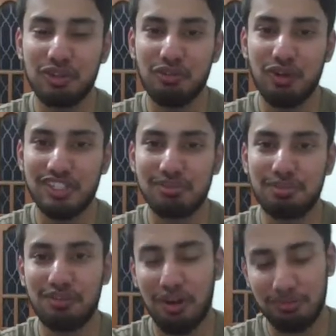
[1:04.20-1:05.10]
who are watching
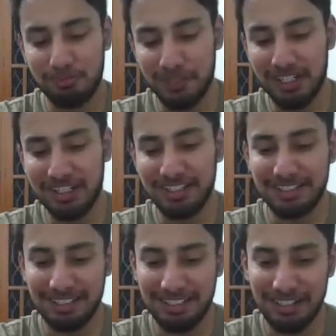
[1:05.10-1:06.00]
me from
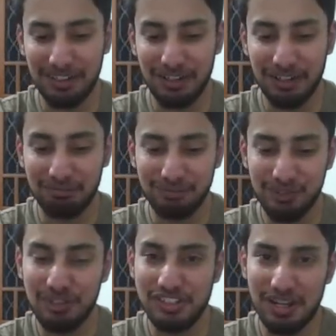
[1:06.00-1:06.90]
a
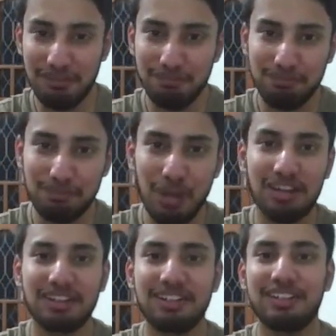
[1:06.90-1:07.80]
good time
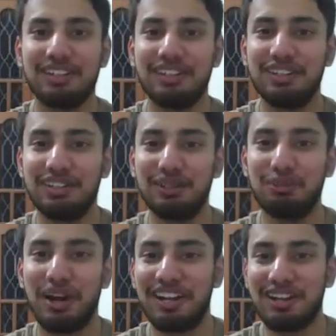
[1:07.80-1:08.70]
back, you
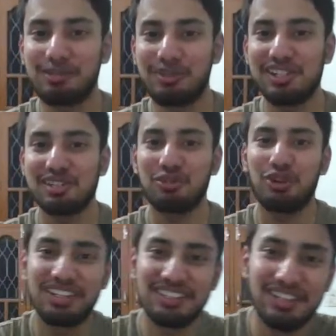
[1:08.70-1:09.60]
might ask me this,
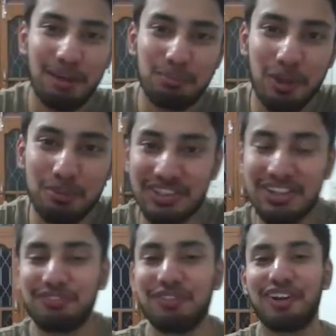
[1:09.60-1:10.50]
where is the laptop
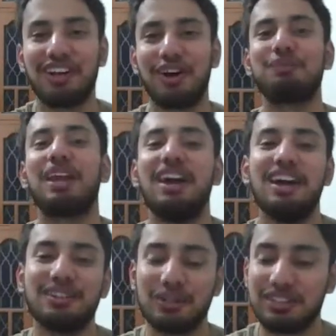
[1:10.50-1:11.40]
screen for now?
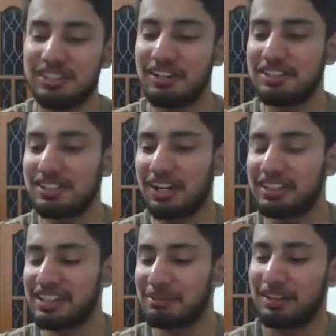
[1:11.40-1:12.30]
So it's
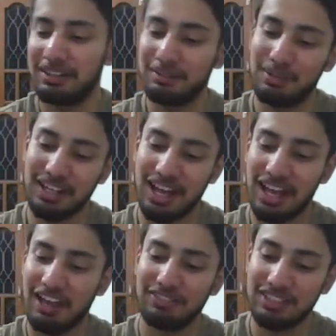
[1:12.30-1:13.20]
not there, but
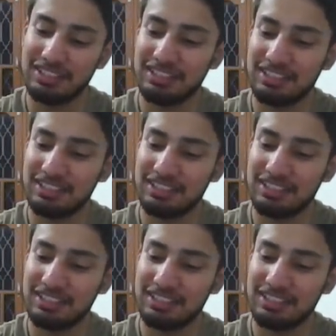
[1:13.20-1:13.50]
I have this